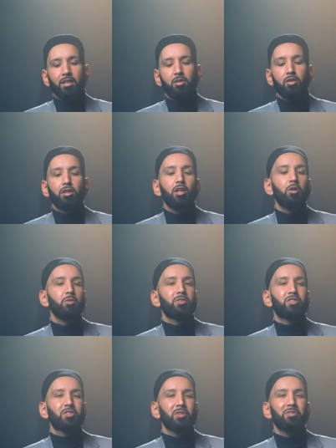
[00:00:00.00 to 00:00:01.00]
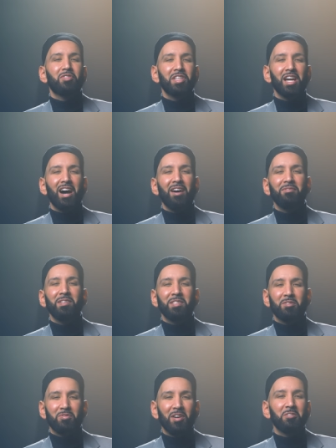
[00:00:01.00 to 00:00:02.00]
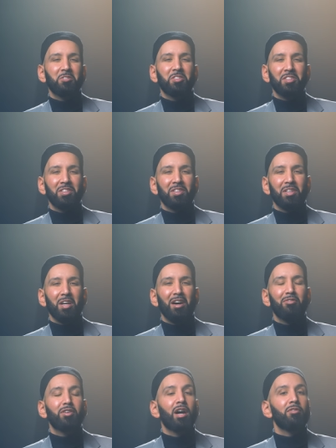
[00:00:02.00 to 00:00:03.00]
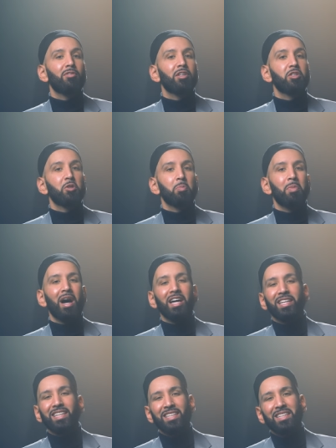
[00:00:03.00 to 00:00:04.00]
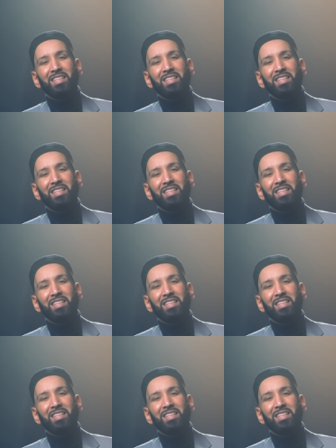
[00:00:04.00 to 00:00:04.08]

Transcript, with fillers: clothes serve the obvious function of covering your body,